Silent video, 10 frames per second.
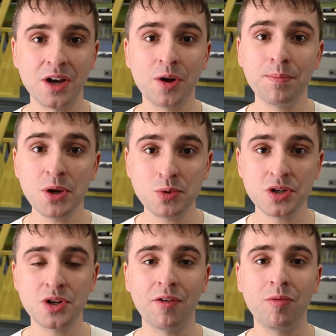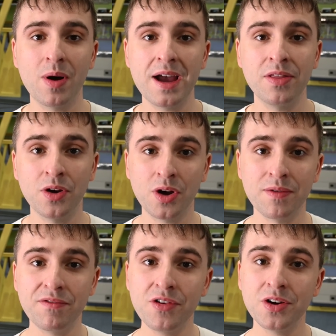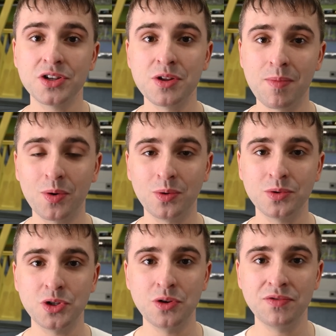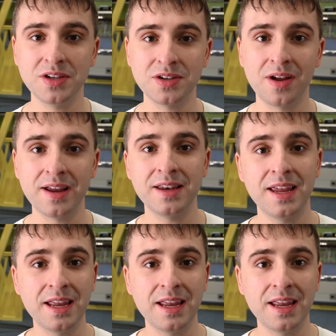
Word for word: a computer software that converts the models you've designed